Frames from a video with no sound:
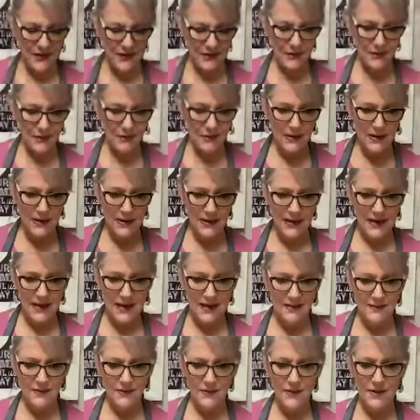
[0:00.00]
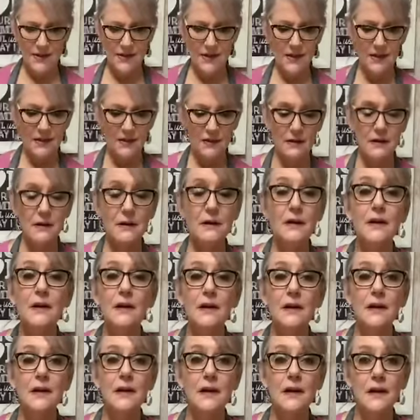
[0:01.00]
out what we're going to have for dinner.
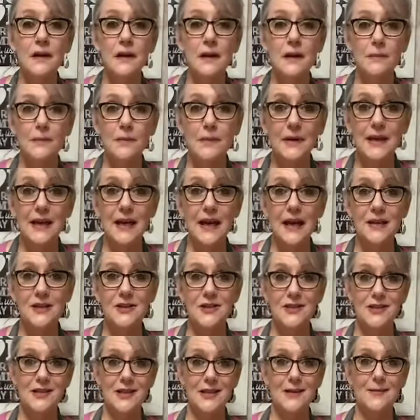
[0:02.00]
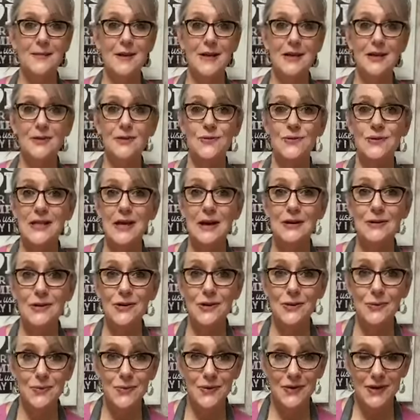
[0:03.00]
Can't just eat my new
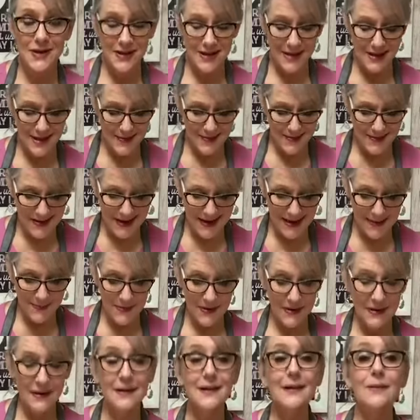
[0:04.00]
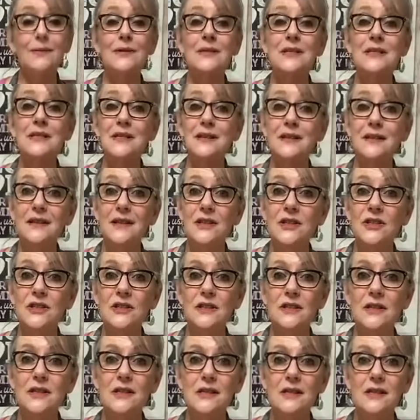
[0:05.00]
sourdough bread that I made, but it was
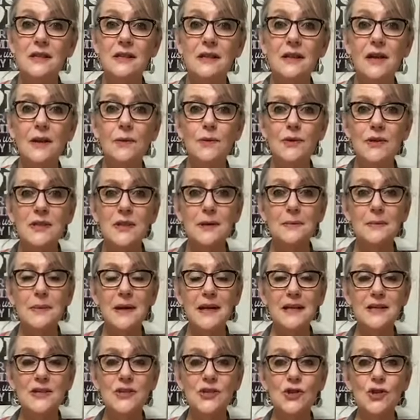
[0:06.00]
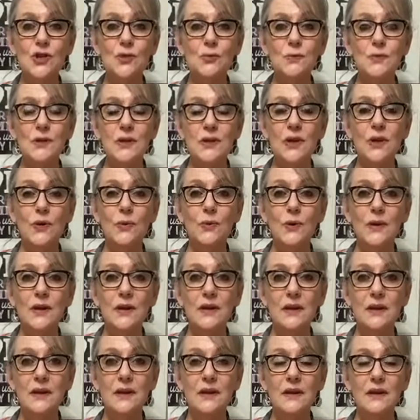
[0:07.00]
delicious. I wish I'd made a soup to go with
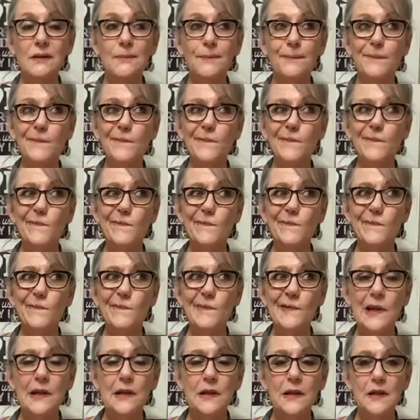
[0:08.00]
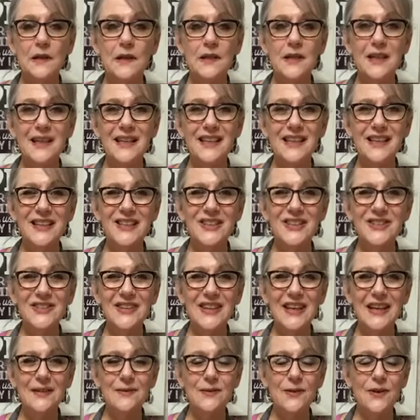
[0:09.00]
it. A little too
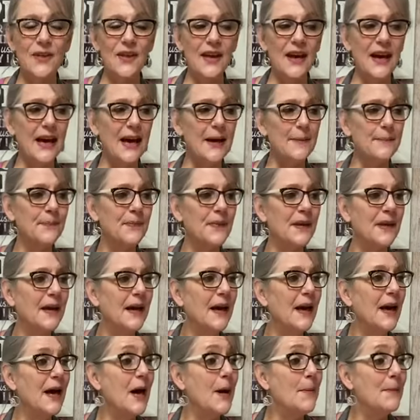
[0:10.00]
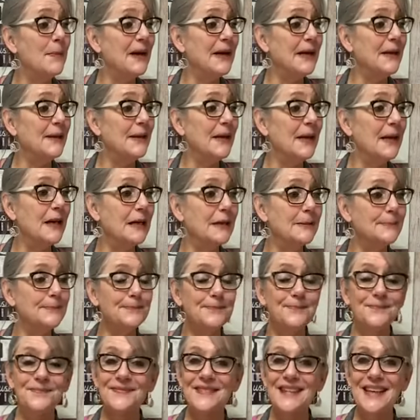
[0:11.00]
late for that. But
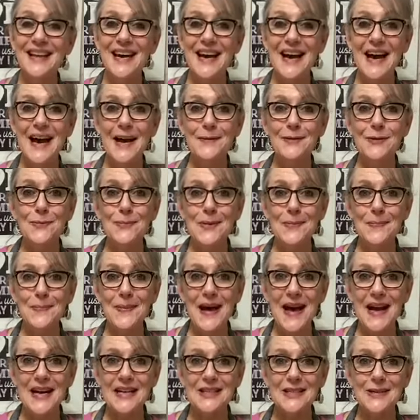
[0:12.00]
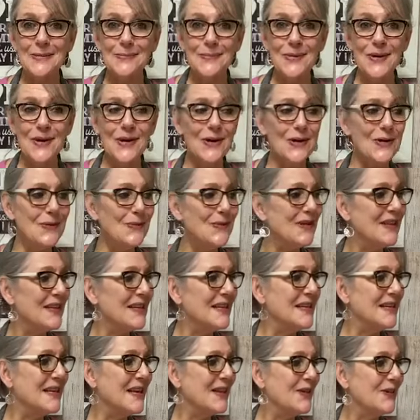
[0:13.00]
I will be back tomorrow with
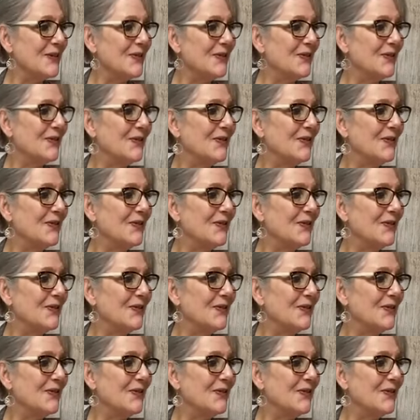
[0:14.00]
another.